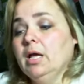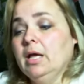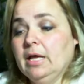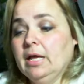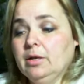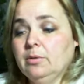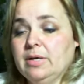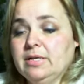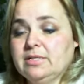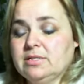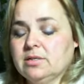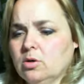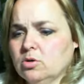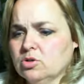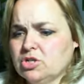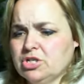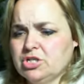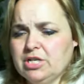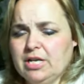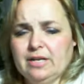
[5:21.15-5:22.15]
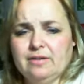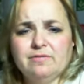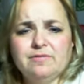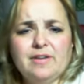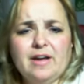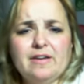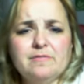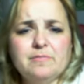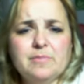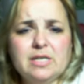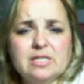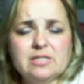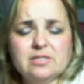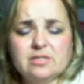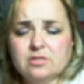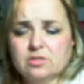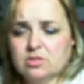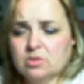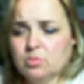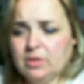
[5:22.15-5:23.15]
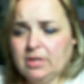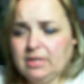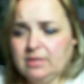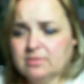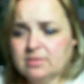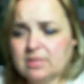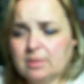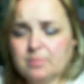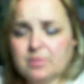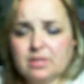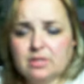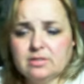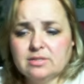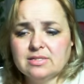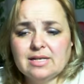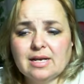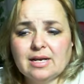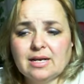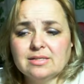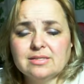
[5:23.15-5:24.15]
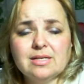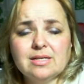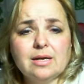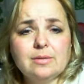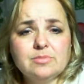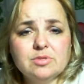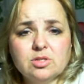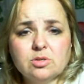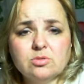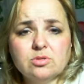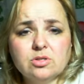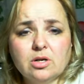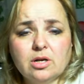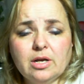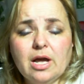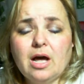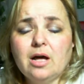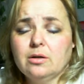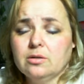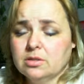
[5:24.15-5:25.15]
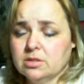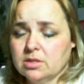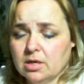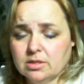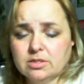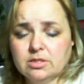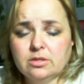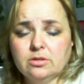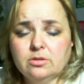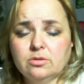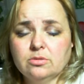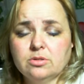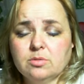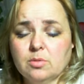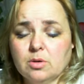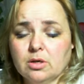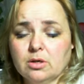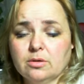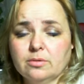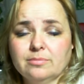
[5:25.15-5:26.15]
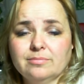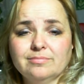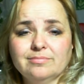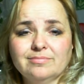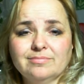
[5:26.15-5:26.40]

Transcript: Anyways, oh shit, 5 minutes and 20 something seconds. I'm so sorry. I'll talk to you tomorrow.